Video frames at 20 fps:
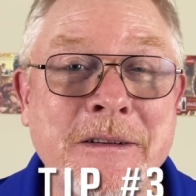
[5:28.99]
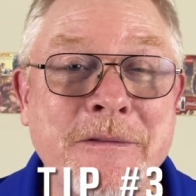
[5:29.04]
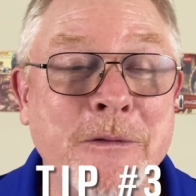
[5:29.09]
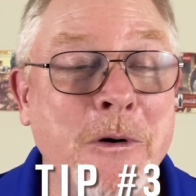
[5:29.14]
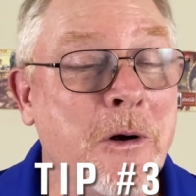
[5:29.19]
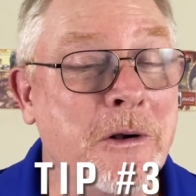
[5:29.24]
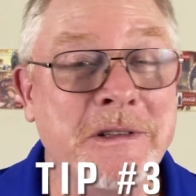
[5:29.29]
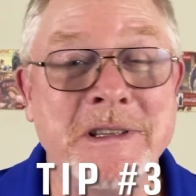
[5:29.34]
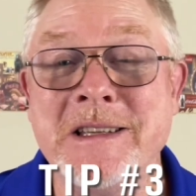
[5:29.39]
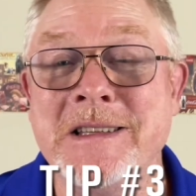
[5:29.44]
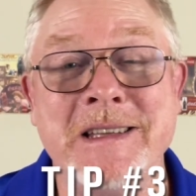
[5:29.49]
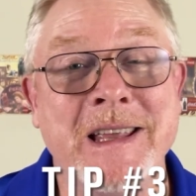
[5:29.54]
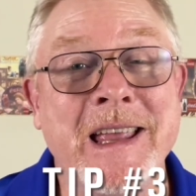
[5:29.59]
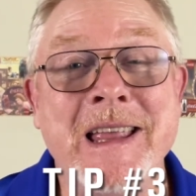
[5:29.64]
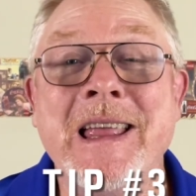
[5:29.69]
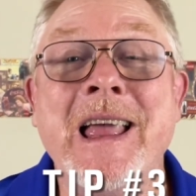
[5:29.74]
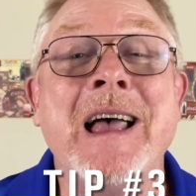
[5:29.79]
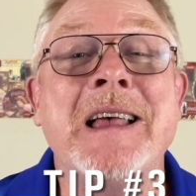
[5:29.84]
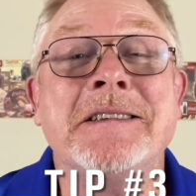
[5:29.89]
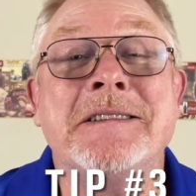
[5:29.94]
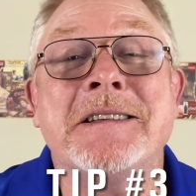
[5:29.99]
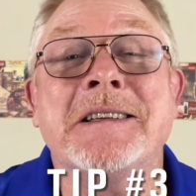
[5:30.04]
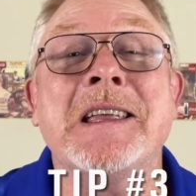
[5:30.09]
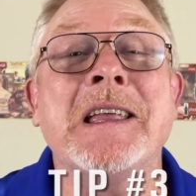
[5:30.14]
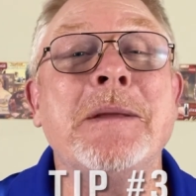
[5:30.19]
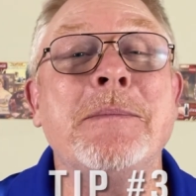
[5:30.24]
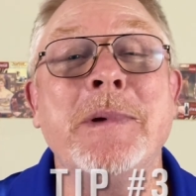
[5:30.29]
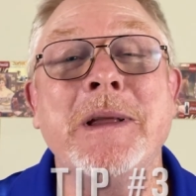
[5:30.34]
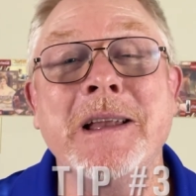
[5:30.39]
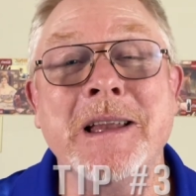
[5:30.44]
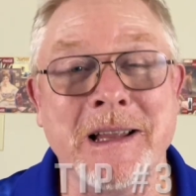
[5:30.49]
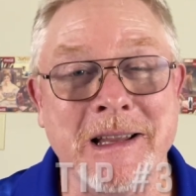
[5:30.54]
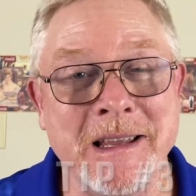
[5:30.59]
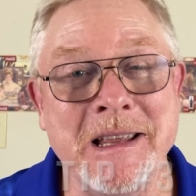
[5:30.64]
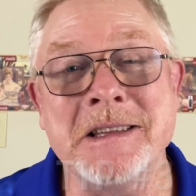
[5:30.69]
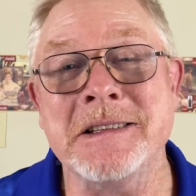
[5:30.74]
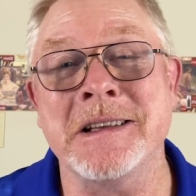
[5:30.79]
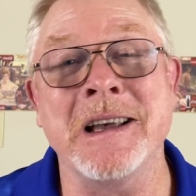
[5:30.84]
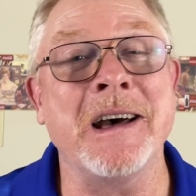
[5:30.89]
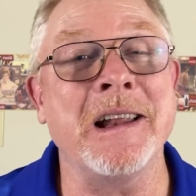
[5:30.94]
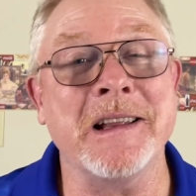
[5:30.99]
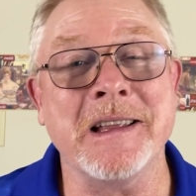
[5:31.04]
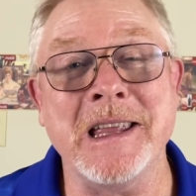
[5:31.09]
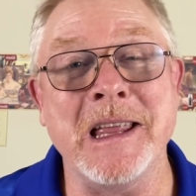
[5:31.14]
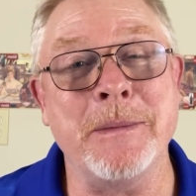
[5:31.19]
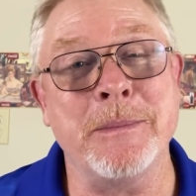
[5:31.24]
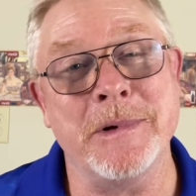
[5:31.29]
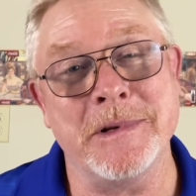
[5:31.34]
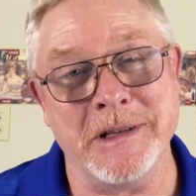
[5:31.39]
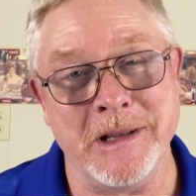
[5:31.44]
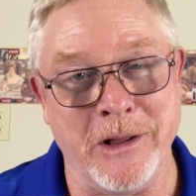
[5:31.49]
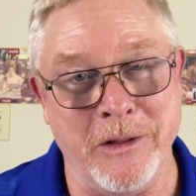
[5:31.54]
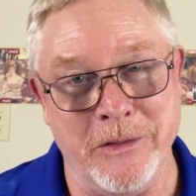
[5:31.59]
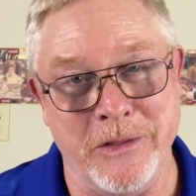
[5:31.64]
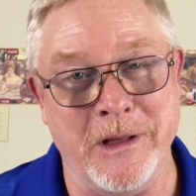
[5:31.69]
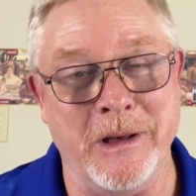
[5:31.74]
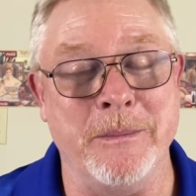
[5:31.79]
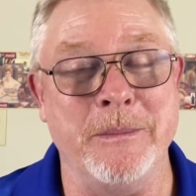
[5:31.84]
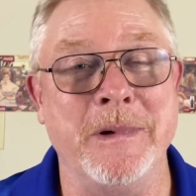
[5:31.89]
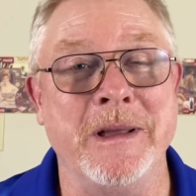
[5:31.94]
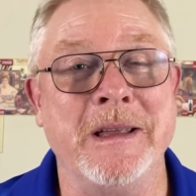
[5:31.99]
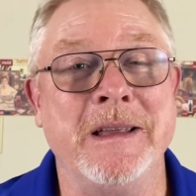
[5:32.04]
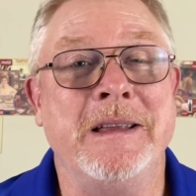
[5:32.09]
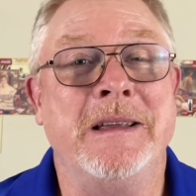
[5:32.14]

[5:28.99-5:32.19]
Folks, he has to keep eating. He's got to keep his health up.